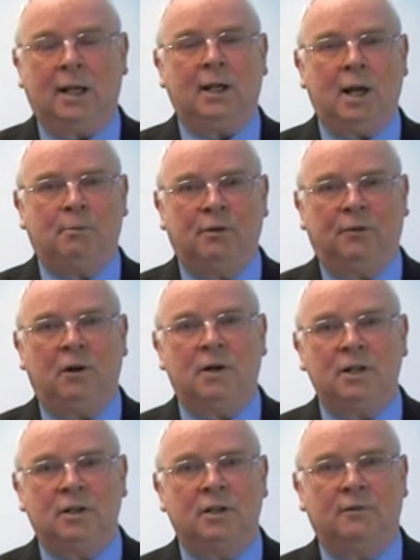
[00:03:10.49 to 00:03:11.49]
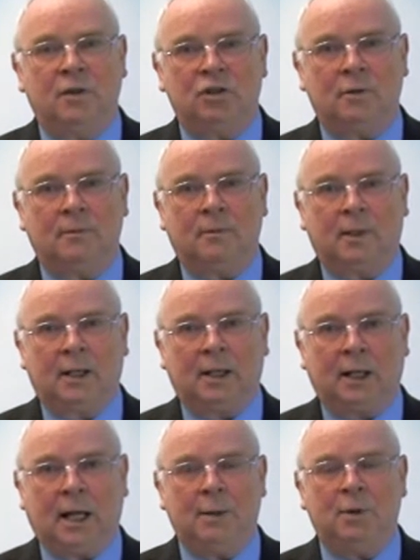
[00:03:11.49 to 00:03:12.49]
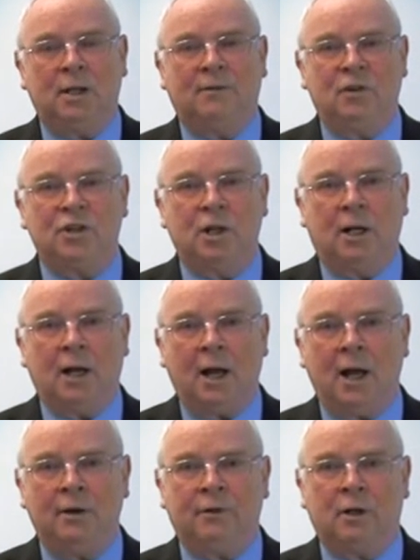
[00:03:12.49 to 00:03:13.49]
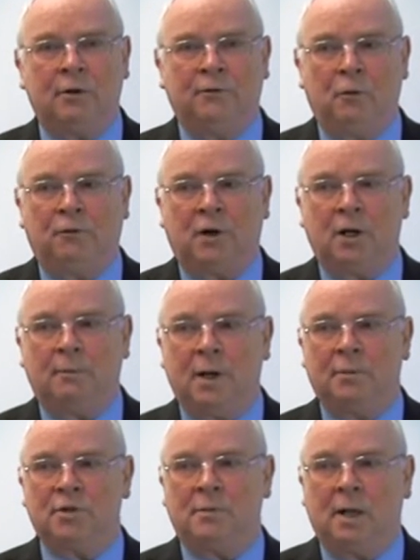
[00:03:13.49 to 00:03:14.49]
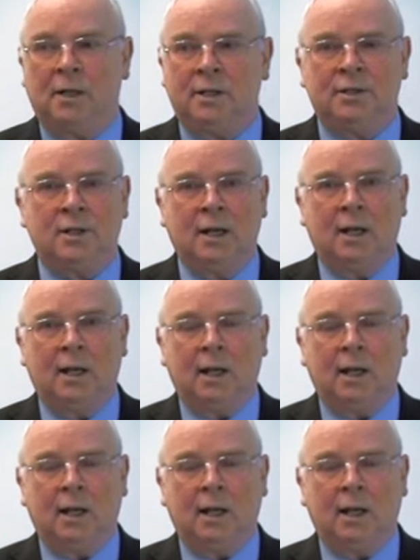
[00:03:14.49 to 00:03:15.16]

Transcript: Keep referring to the vision, keeping the vision alive and at the forefront of people's minds.